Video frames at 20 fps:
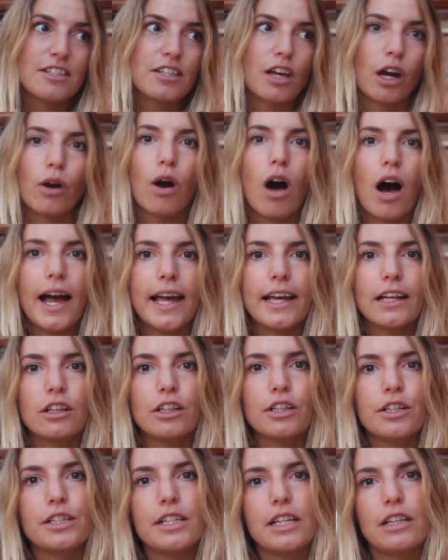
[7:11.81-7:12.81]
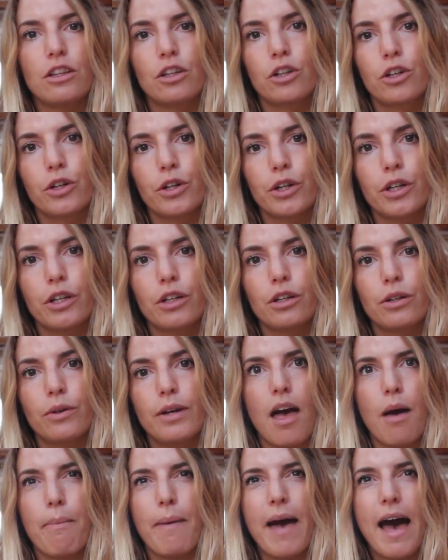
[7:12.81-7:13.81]
So I included the
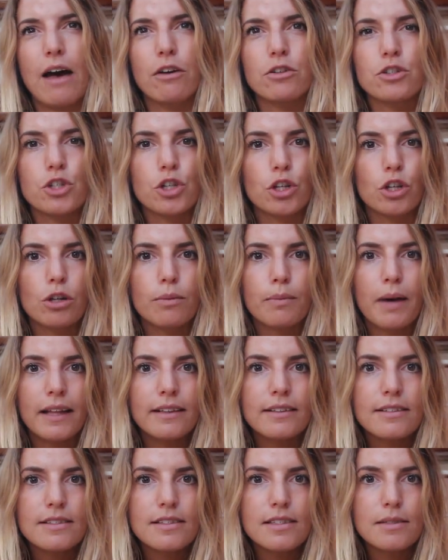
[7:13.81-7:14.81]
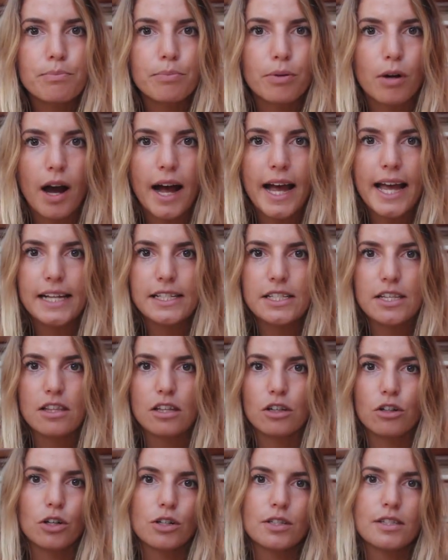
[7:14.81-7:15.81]
crew about two months prior to
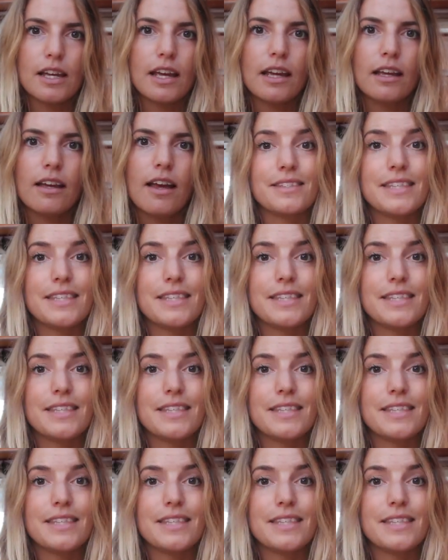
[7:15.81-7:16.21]
the crossing.